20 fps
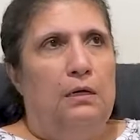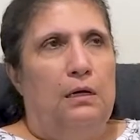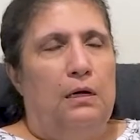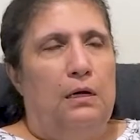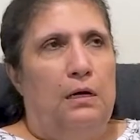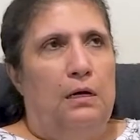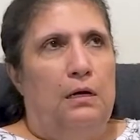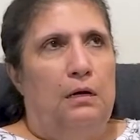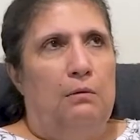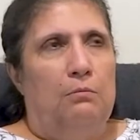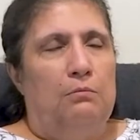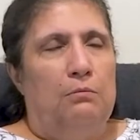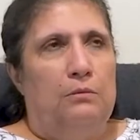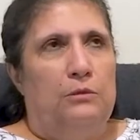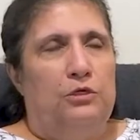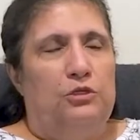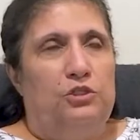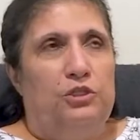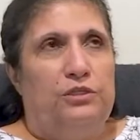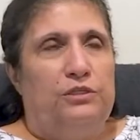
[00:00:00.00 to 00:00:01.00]

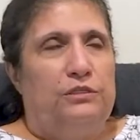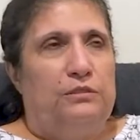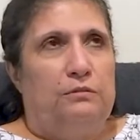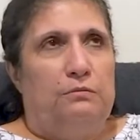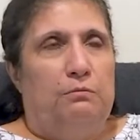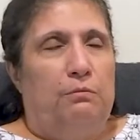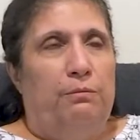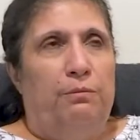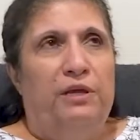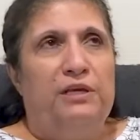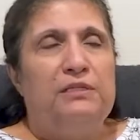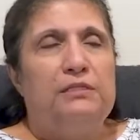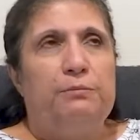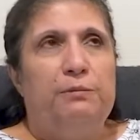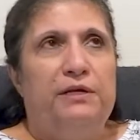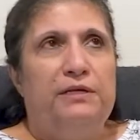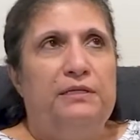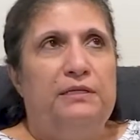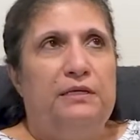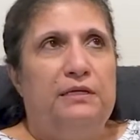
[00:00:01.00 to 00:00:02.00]
It just makes
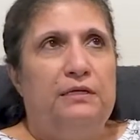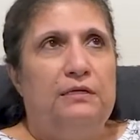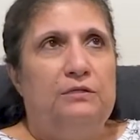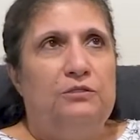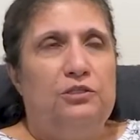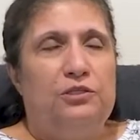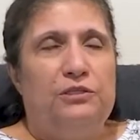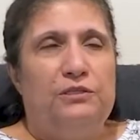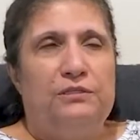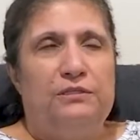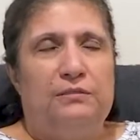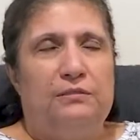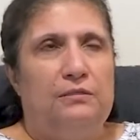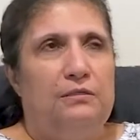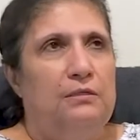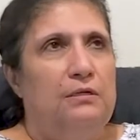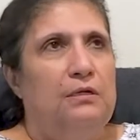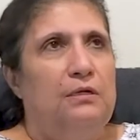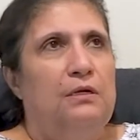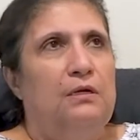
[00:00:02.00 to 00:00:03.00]
my day just,
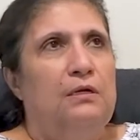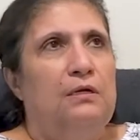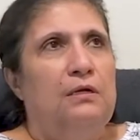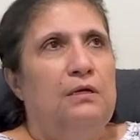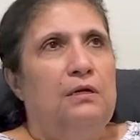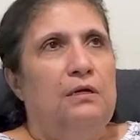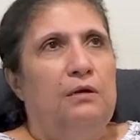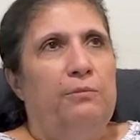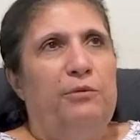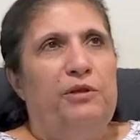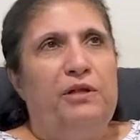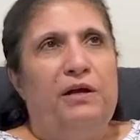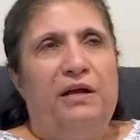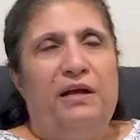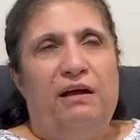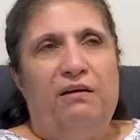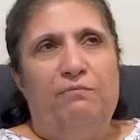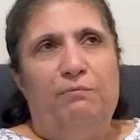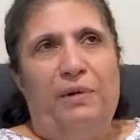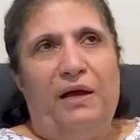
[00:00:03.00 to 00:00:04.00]
I mean, I
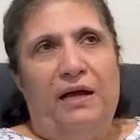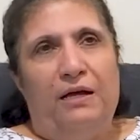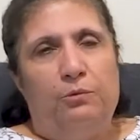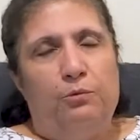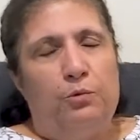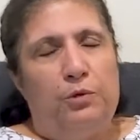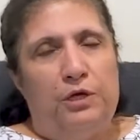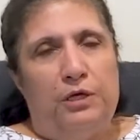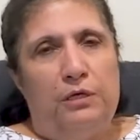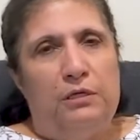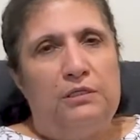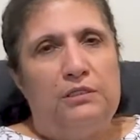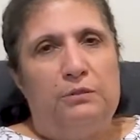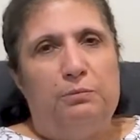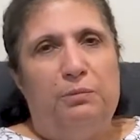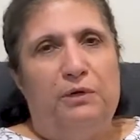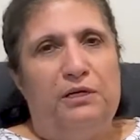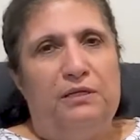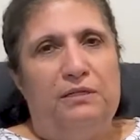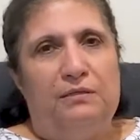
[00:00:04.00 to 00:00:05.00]
have bad weeks,
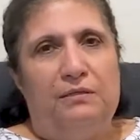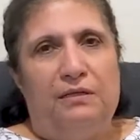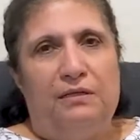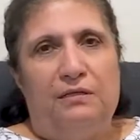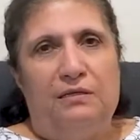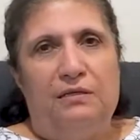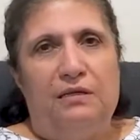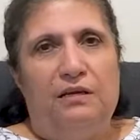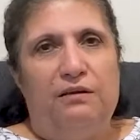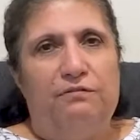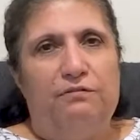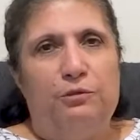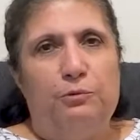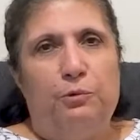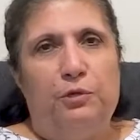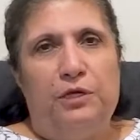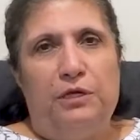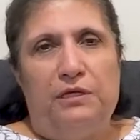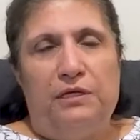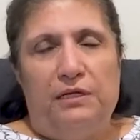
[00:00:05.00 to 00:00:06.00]
but I think every
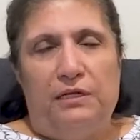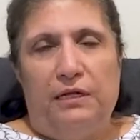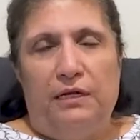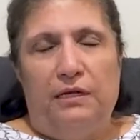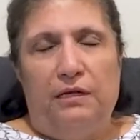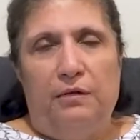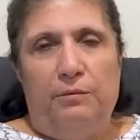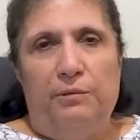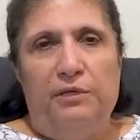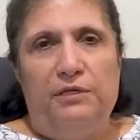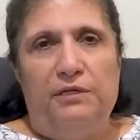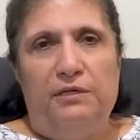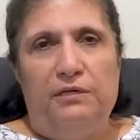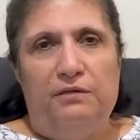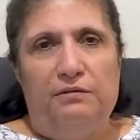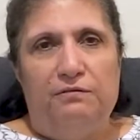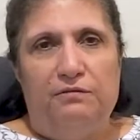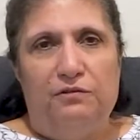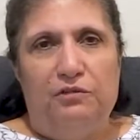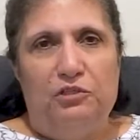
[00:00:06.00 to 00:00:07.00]
week that I come in here
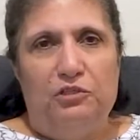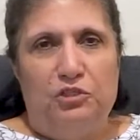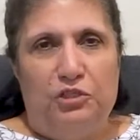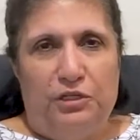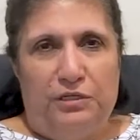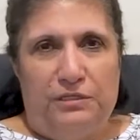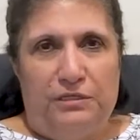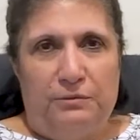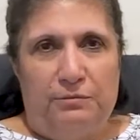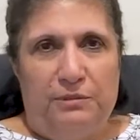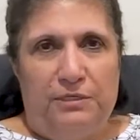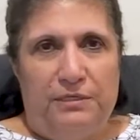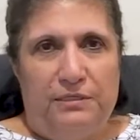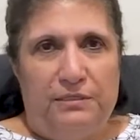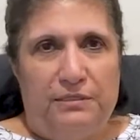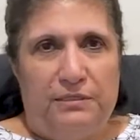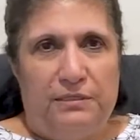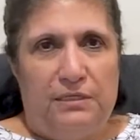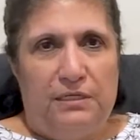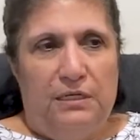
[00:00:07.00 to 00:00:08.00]
for
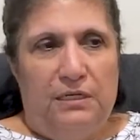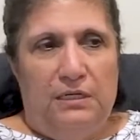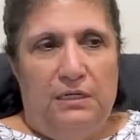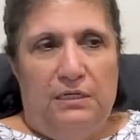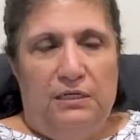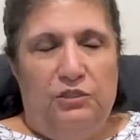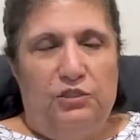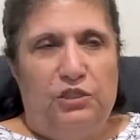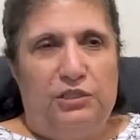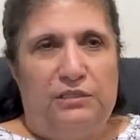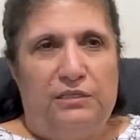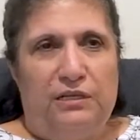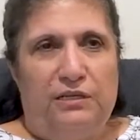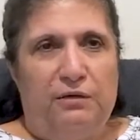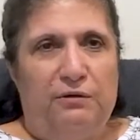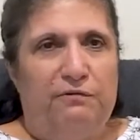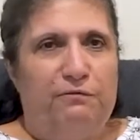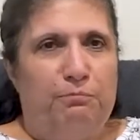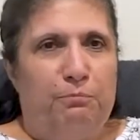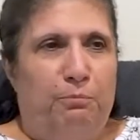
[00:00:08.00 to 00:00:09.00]
adjustments is just like
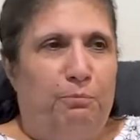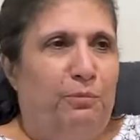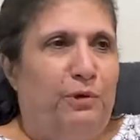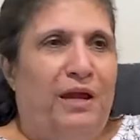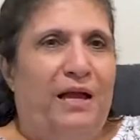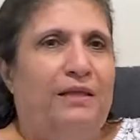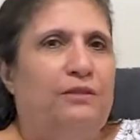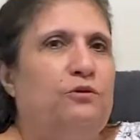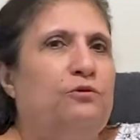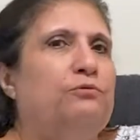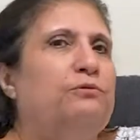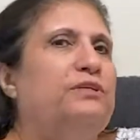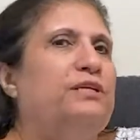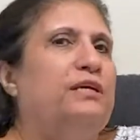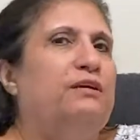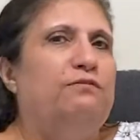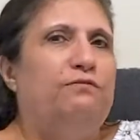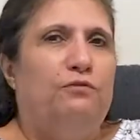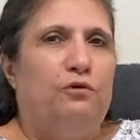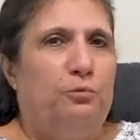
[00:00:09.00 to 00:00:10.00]
a brand new
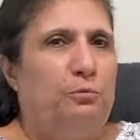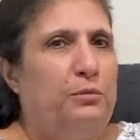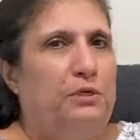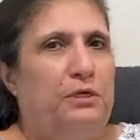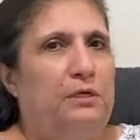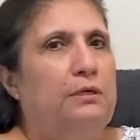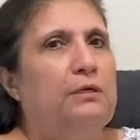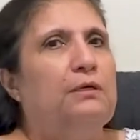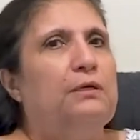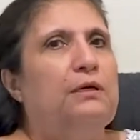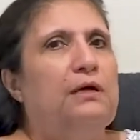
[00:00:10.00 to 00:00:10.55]
day for me